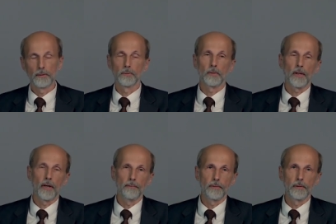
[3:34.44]
don't
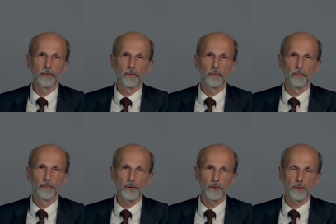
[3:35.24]
have their own
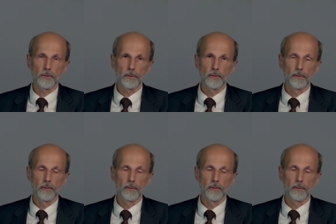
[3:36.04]
budgets.